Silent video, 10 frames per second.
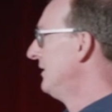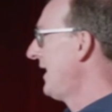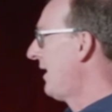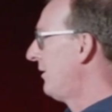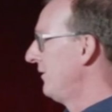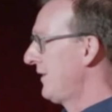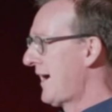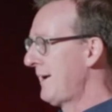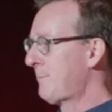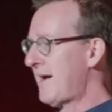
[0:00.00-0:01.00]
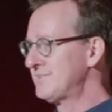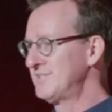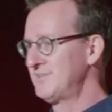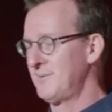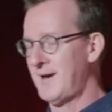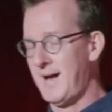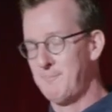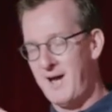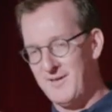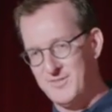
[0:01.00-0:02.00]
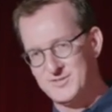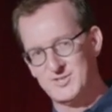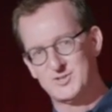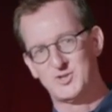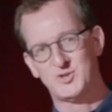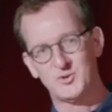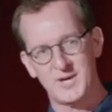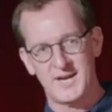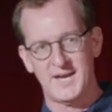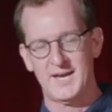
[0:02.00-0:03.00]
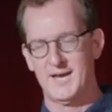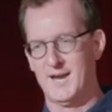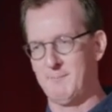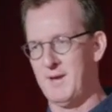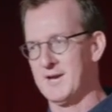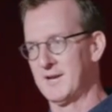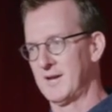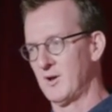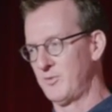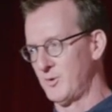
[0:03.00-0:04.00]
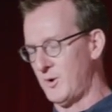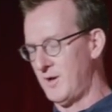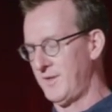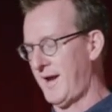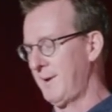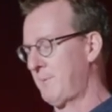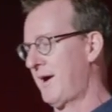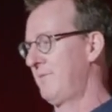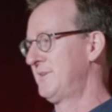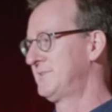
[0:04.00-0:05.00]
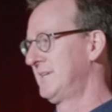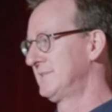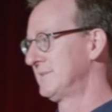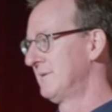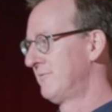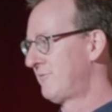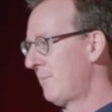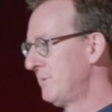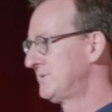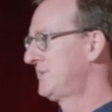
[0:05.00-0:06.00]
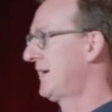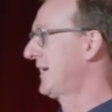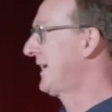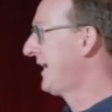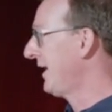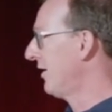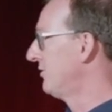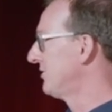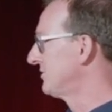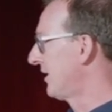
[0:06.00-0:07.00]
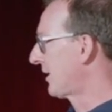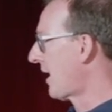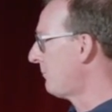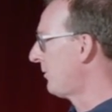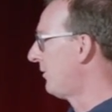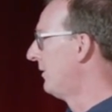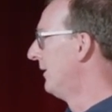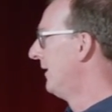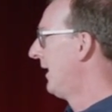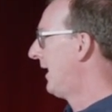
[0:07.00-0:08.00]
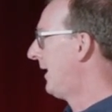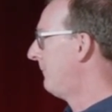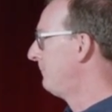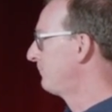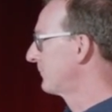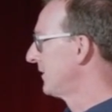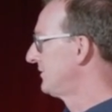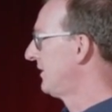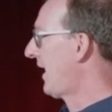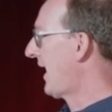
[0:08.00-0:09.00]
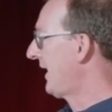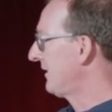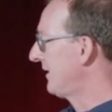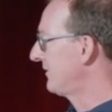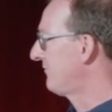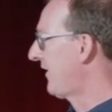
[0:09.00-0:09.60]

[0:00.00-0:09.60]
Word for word: Now, the hypothesis, hypothesis three, and I'm not going to go through all the hypotheses from the study here, just a couple um, to highlight the